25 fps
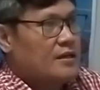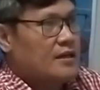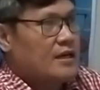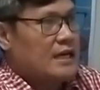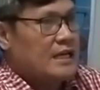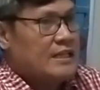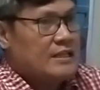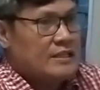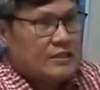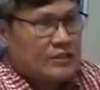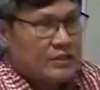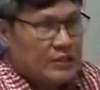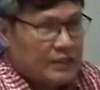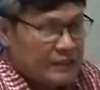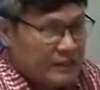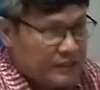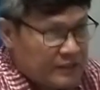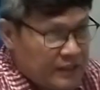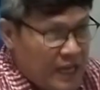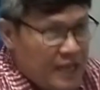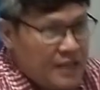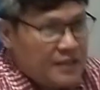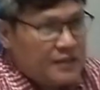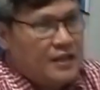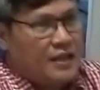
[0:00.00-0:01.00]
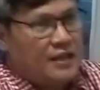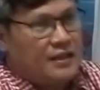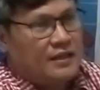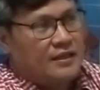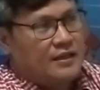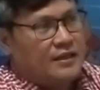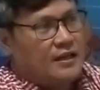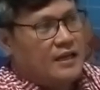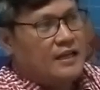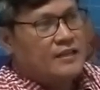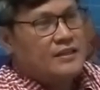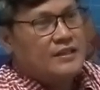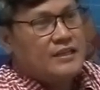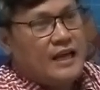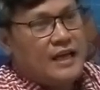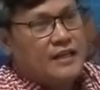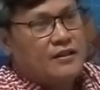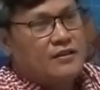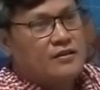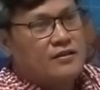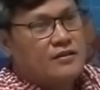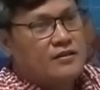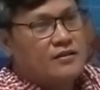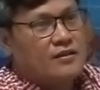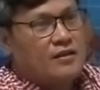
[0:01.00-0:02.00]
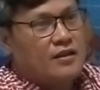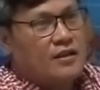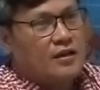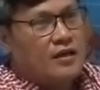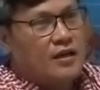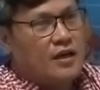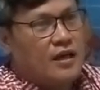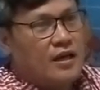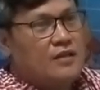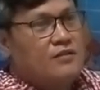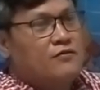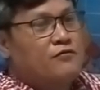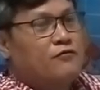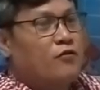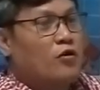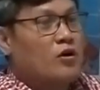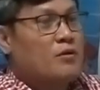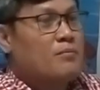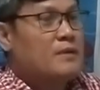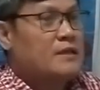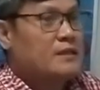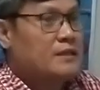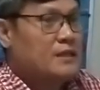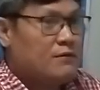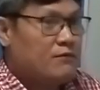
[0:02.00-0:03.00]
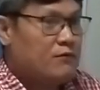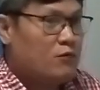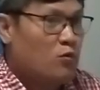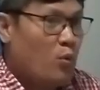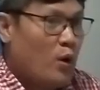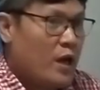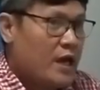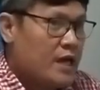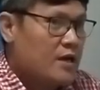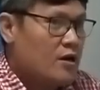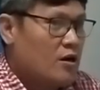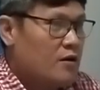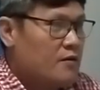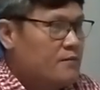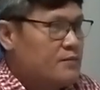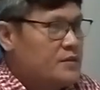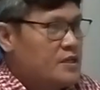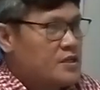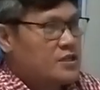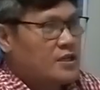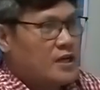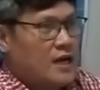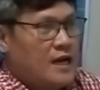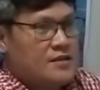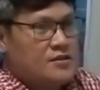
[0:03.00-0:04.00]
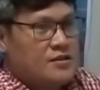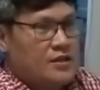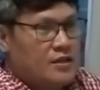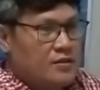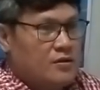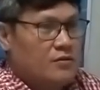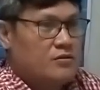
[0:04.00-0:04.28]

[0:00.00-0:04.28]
entertaining and yet informative way of discussing